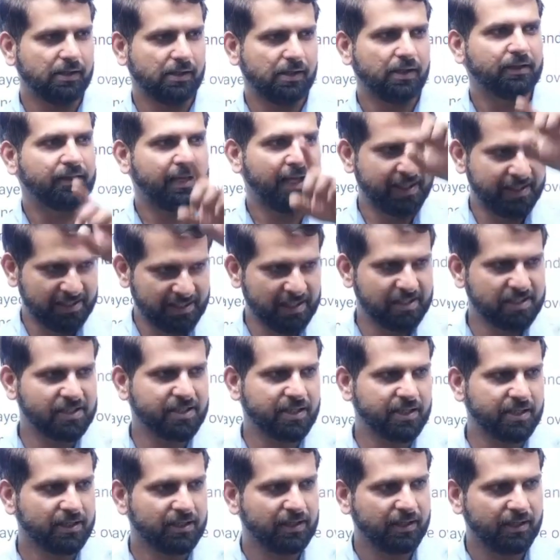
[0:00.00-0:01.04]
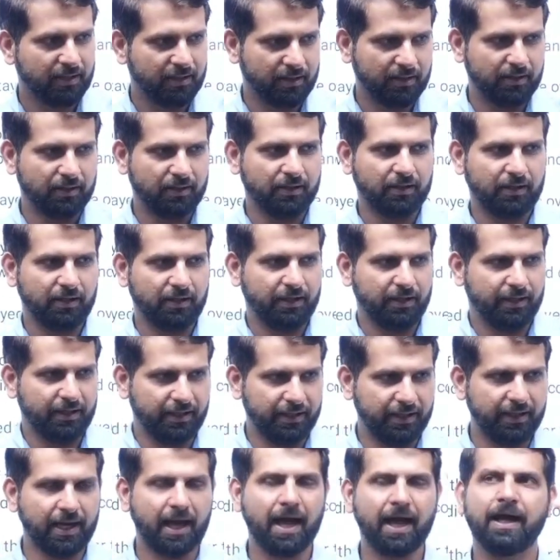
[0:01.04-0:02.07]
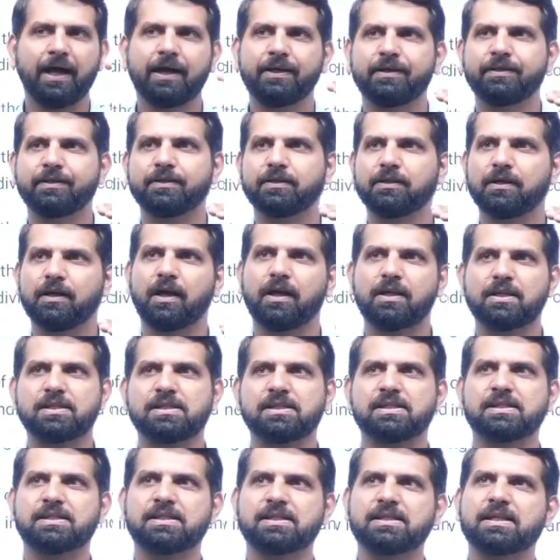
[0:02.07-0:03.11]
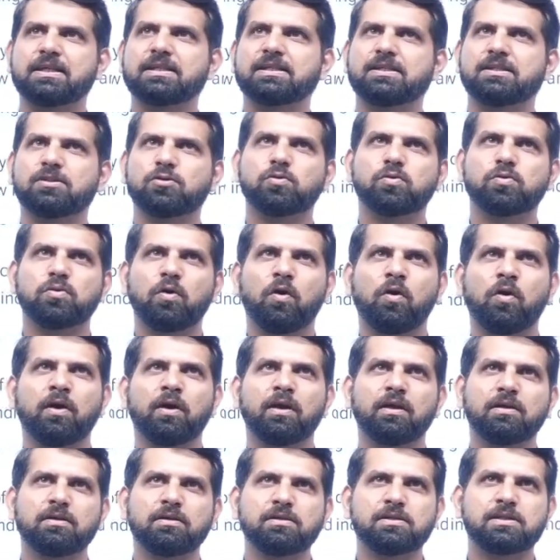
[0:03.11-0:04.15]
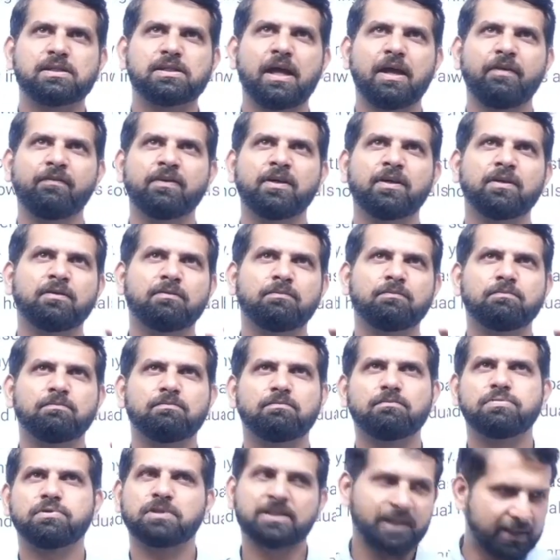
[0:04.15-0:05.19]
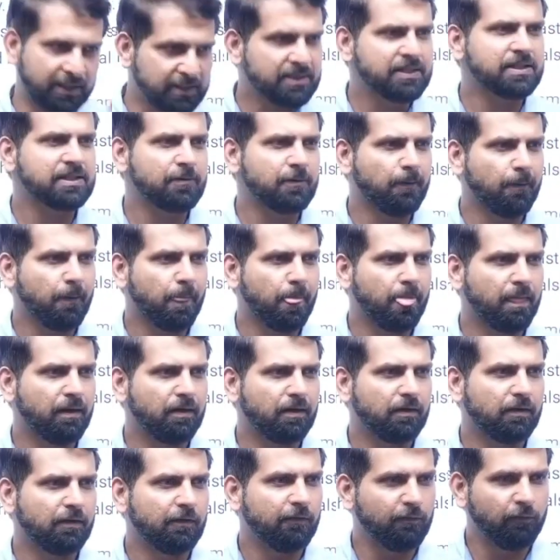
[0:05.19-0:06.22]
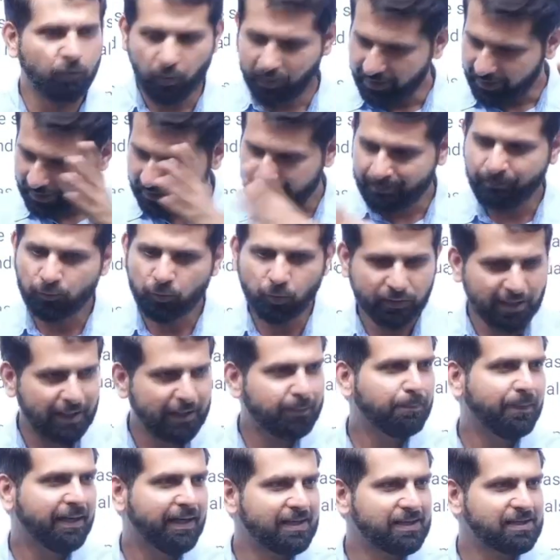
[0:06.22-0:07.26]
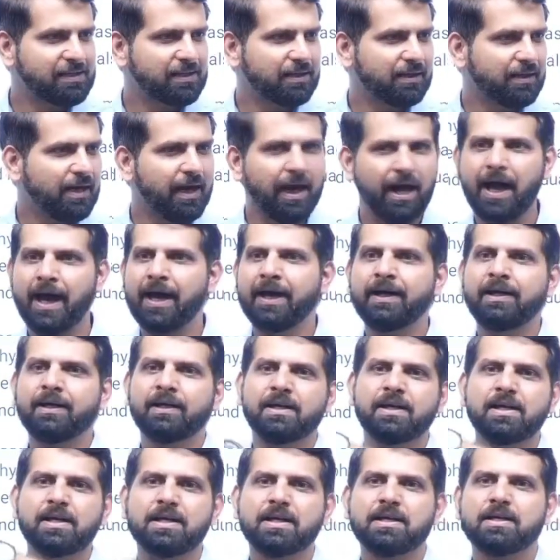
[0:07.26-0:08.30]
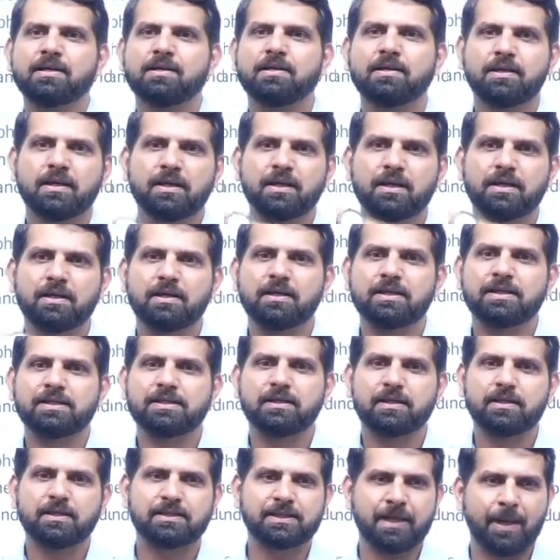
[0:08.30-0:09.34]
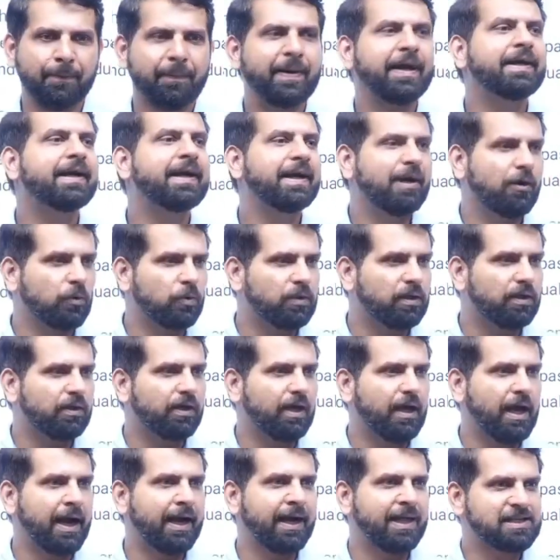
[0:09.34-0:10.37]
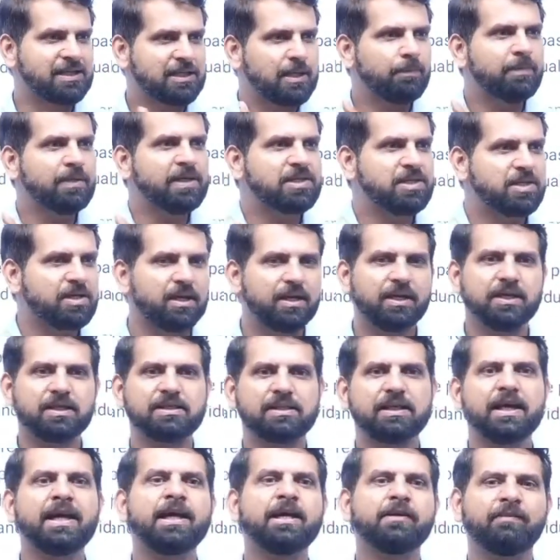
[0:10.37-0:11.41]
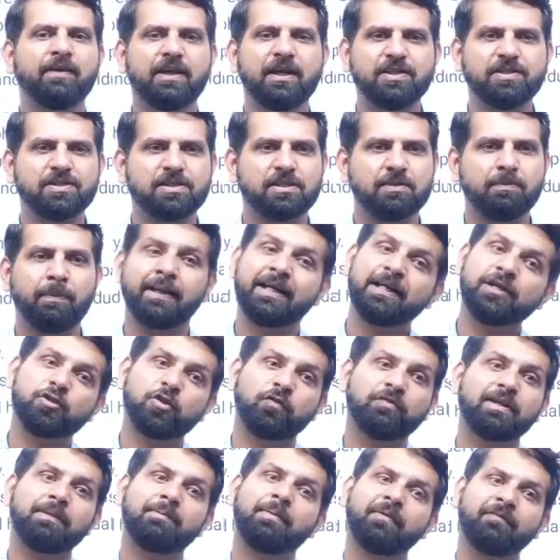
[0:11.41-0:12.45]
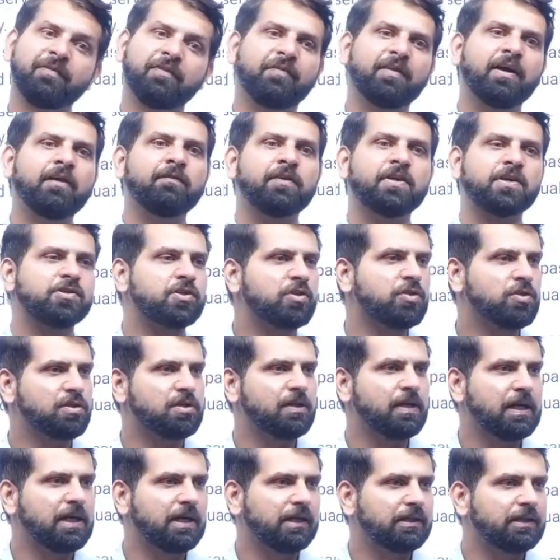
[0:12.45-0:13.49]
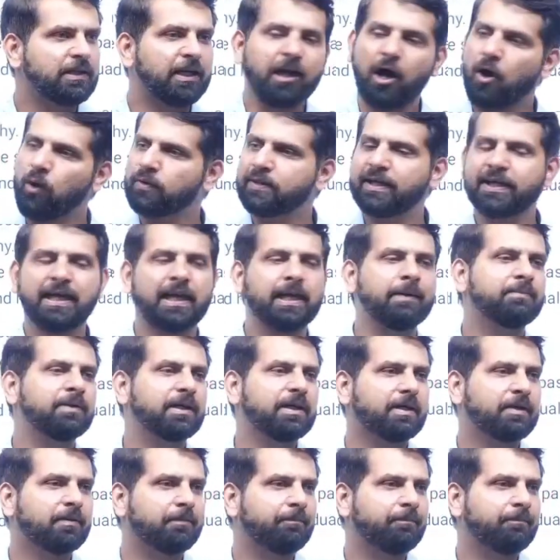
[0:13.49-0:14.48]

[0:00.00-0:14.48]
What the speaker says: The ancestor, he had 6 or 7 sons who came to that place and separated out and established 8 villages. But each of them have different versions that how they came there.